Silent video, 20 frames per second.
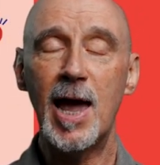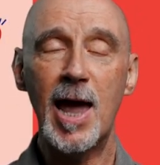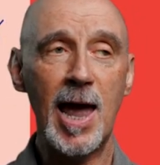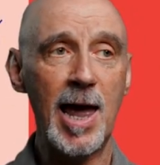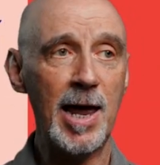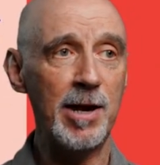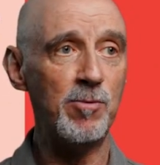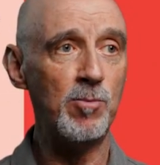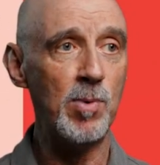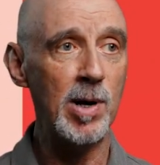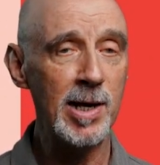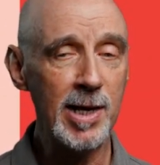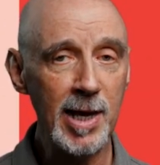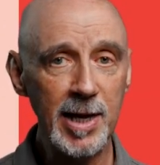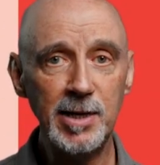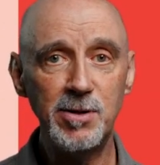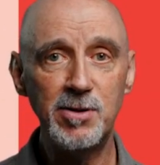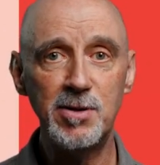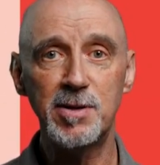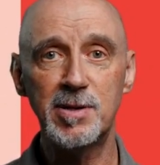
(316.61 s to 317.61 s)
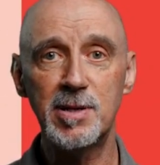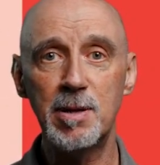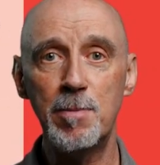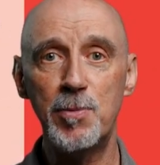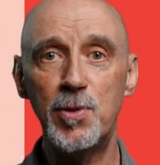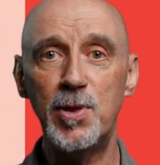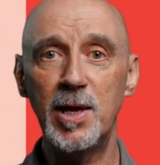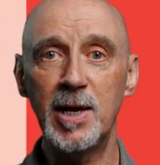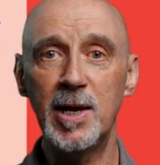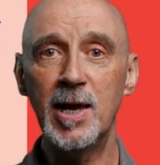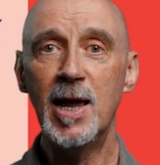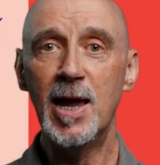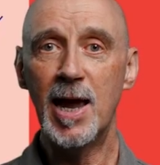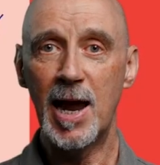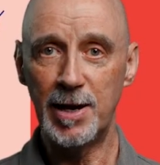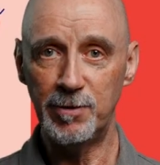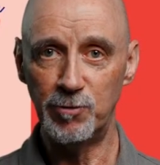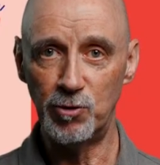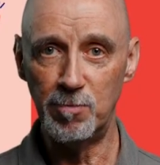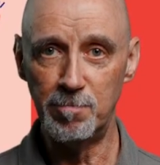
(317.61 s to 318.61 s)
and relate to something
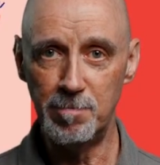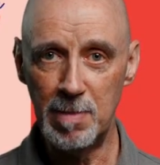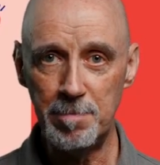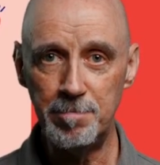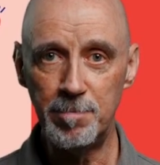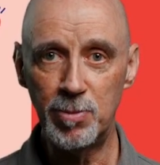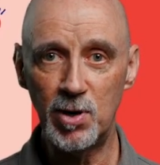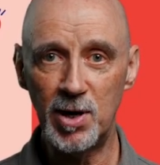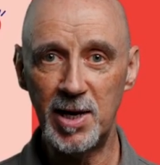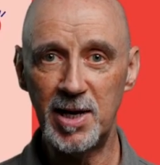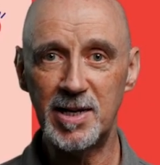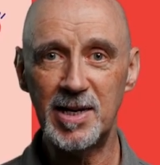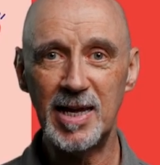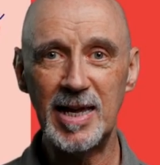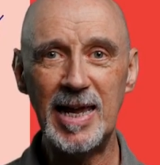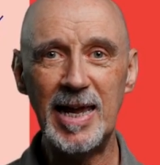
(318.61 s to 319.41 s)
and remember it,